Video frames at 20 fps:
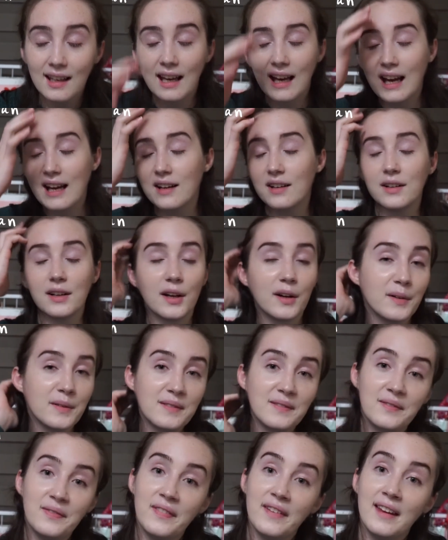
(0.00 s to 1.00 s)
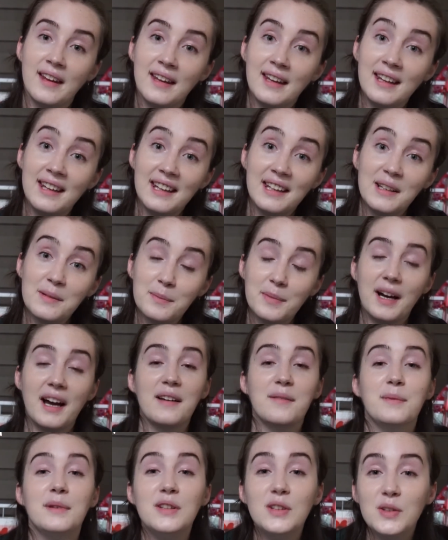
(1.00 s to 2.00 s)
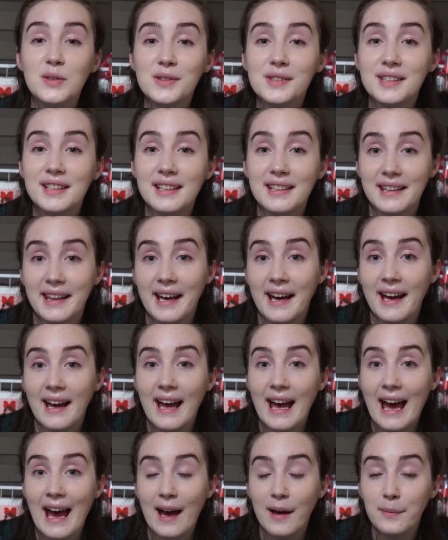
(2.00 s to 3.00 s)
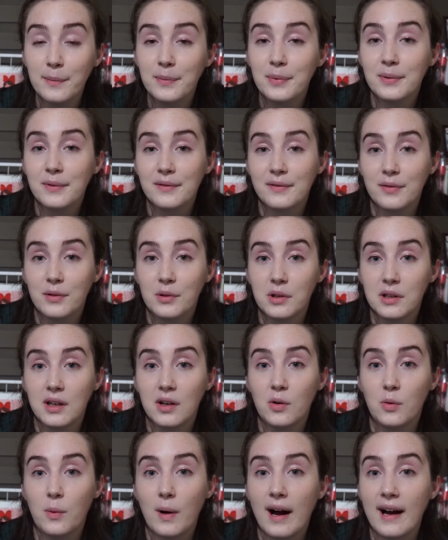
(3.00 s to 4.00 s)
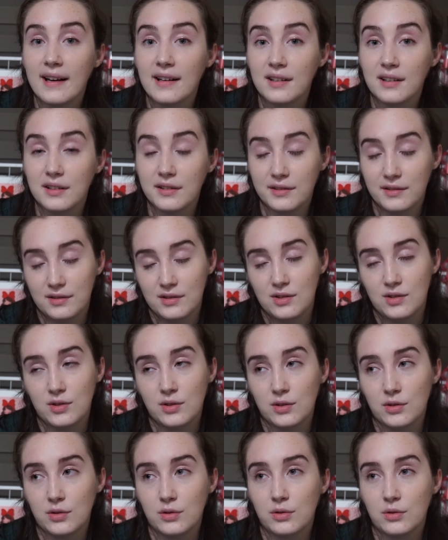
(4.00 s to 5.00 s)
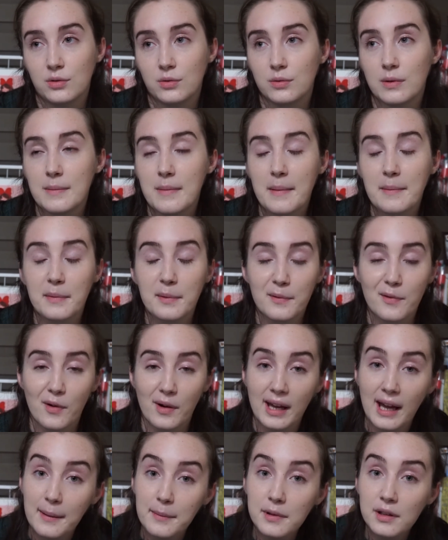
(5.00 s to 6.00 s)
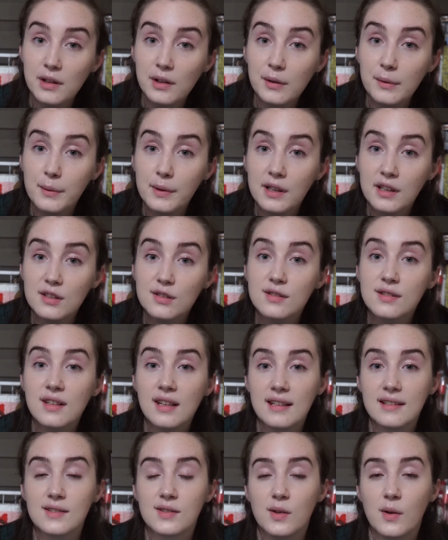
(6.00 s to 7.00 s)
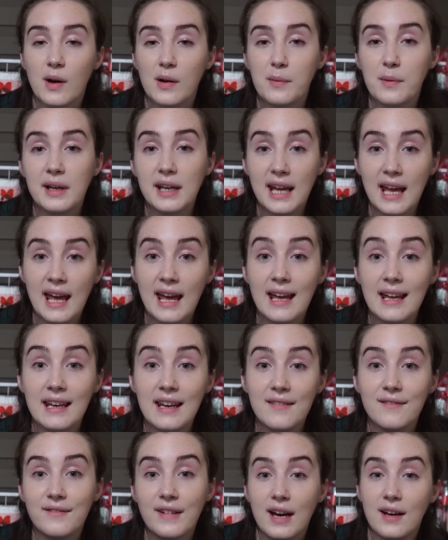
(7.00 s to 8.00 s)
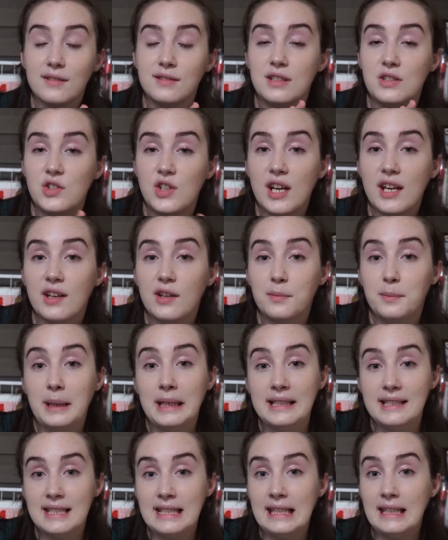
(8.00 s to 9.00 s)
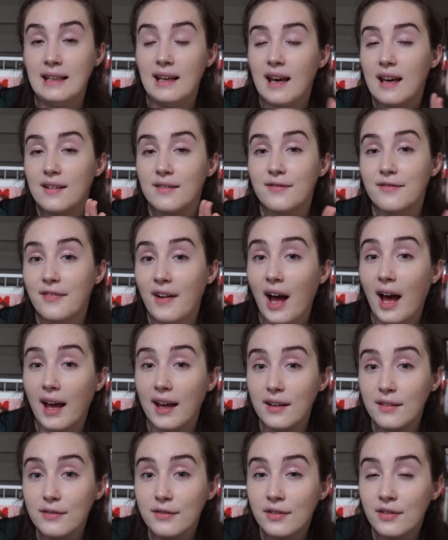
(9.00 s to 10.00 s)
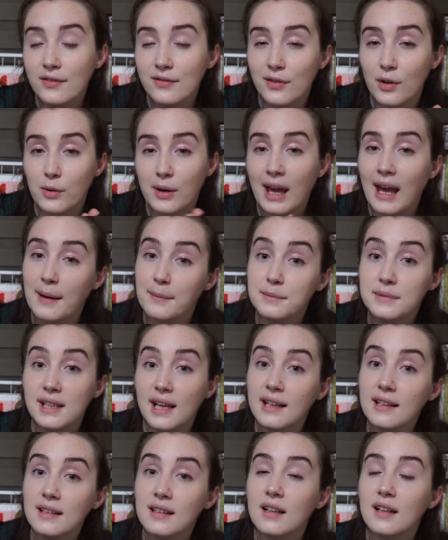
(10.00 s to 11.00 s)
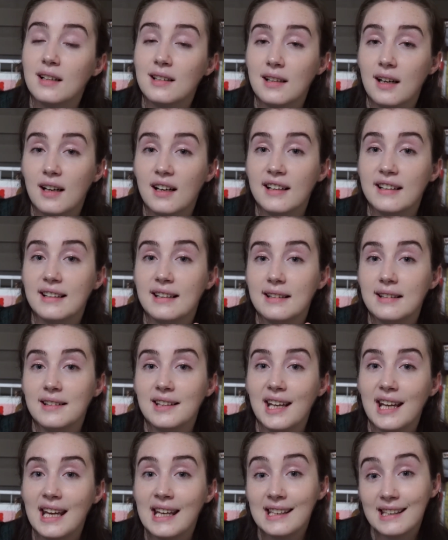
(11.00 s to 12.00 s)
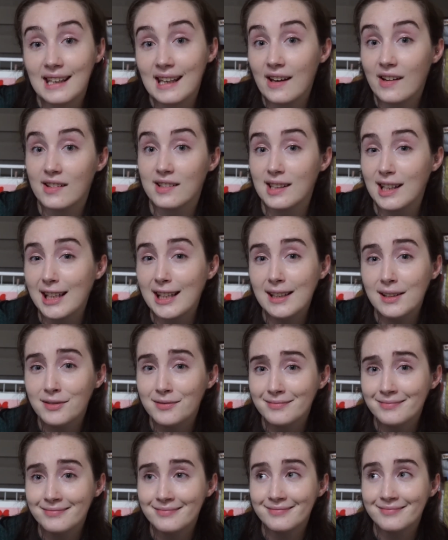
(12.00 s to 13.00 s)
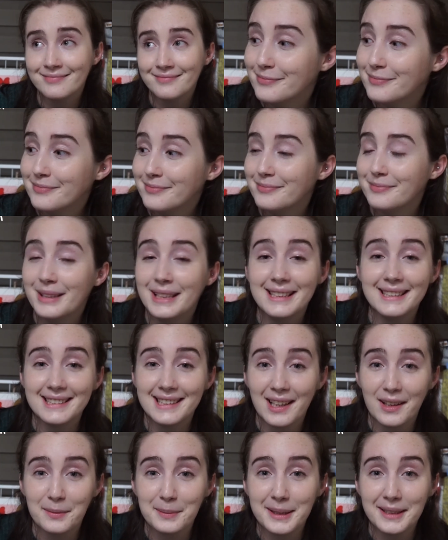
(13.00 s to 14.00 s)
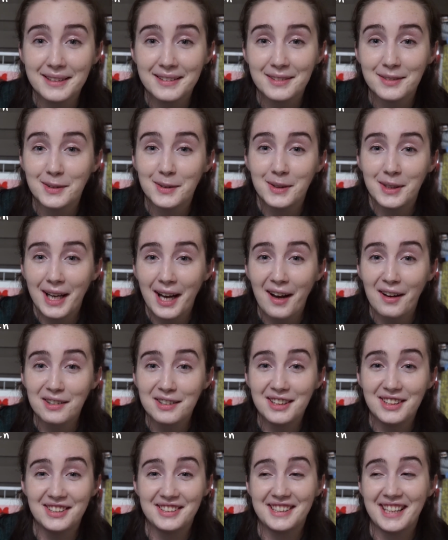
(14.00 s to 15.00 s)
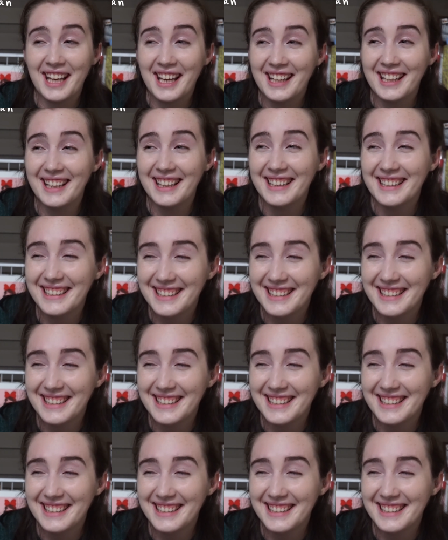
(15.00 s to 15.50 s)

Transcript: I don't know. But I've been using that app for a while to remember vocabulary words, and so I went ahead and found a JLPT and 5 vocab deck on Anki. Please tell me, how do you say it?